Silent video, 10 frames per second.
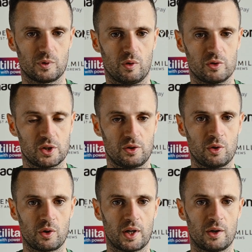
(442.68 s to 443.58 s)
obviously
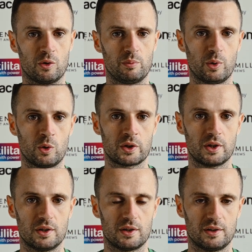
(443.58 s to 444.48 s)
took that on board
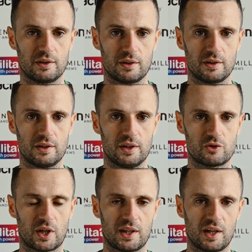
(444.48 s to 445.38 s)
and
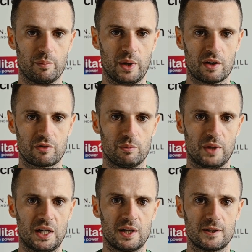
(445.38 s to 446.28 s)
tried to get better from
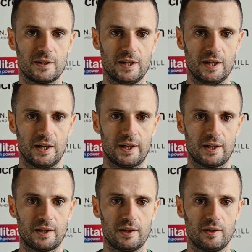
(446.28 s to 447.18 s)
that.
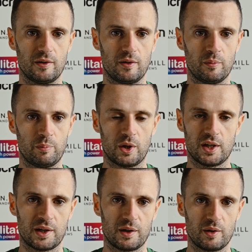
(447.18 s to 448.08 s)
But
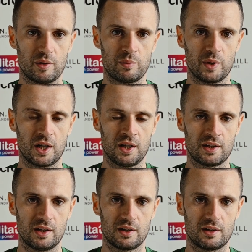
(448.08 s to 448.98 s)
yeah, it'd be great
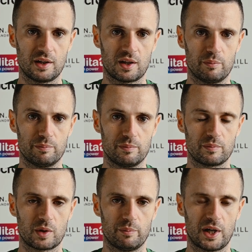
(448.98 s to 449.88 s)
to come
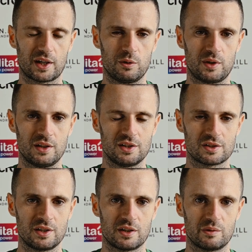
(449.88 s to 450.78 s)
back now 10
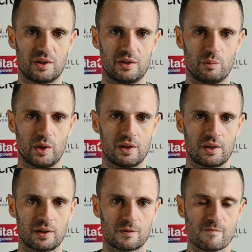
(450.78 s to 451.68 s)
years later and win the
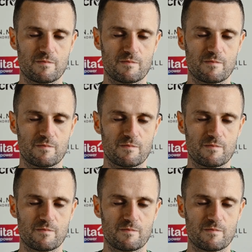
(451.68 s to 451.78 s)
thing.